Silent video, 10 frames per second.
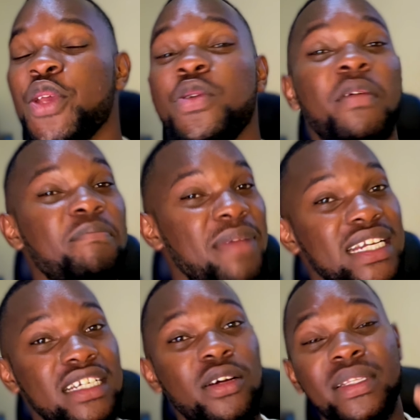You're
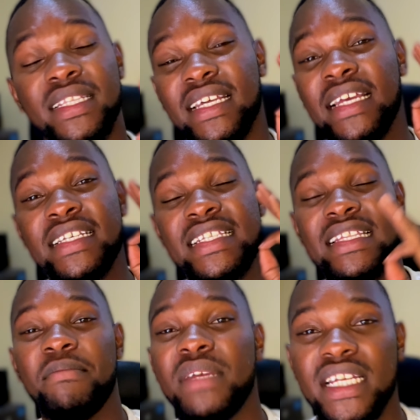betting on the
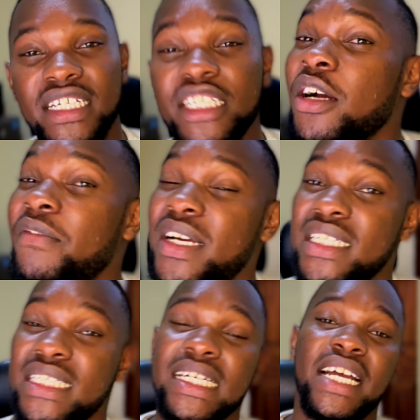stability of
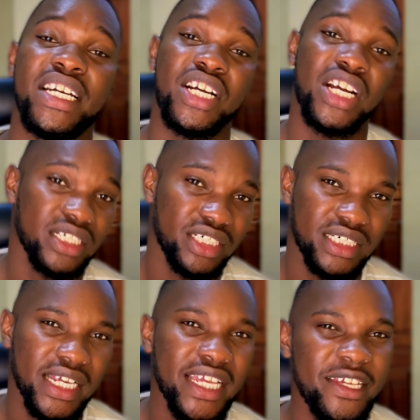an entire
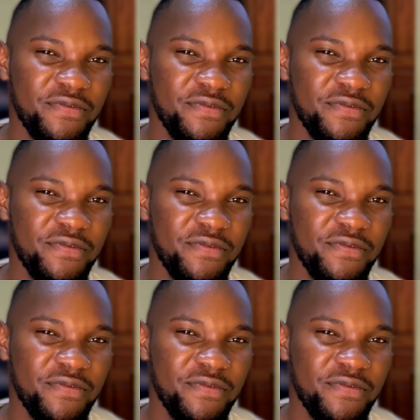country,